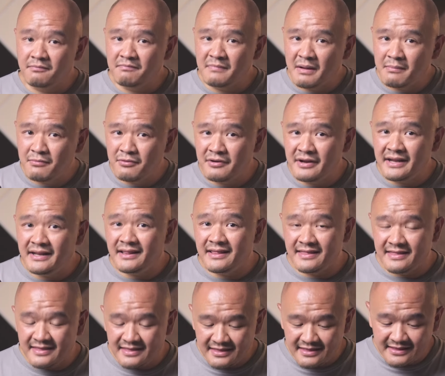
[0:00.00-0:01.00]
memory,
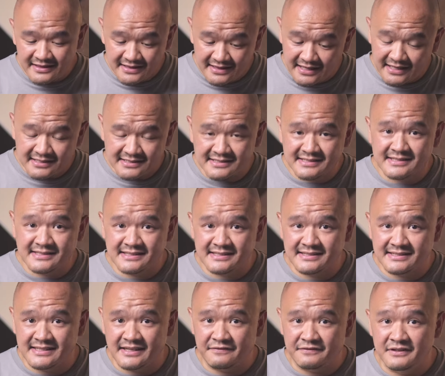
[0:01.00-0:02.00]
this
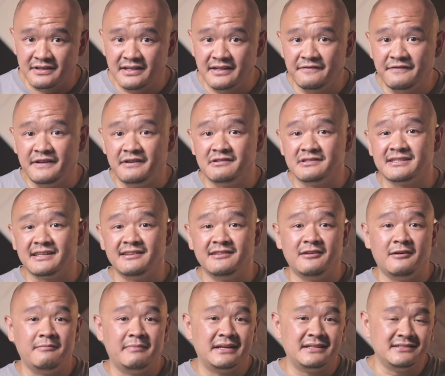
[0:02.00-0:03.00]
definitely feels a
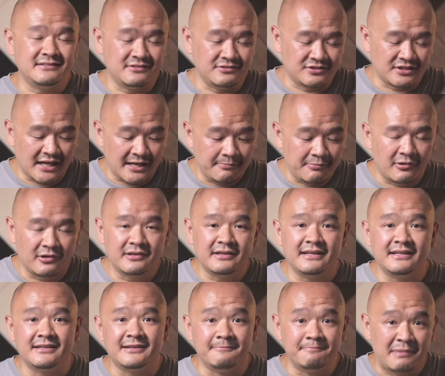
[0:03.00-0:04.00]
lot better to type on
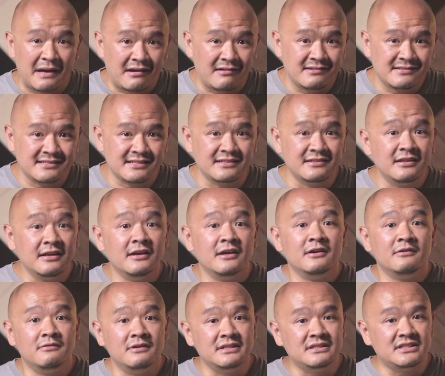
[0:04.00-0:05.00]
in comparison,
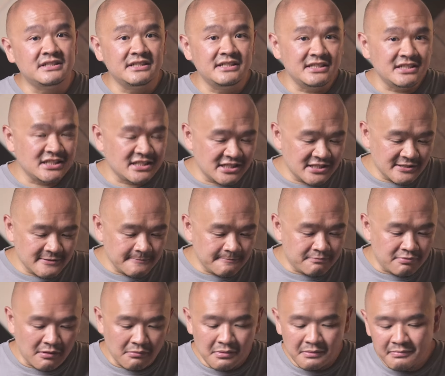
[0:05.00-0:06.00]
which is
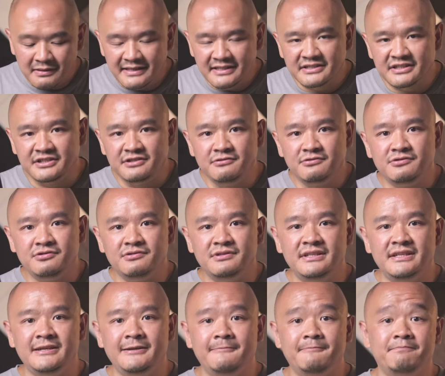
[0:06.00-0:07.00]
probably due to
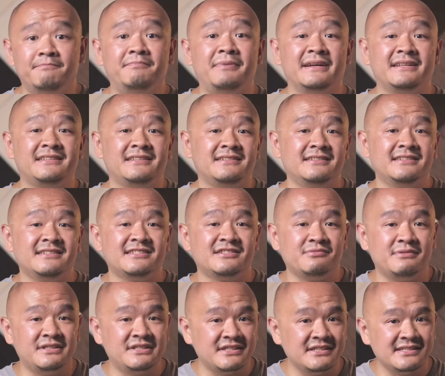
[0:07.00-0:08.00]
the better
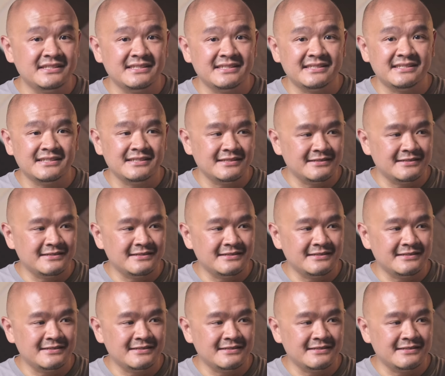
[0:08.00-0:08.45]
switches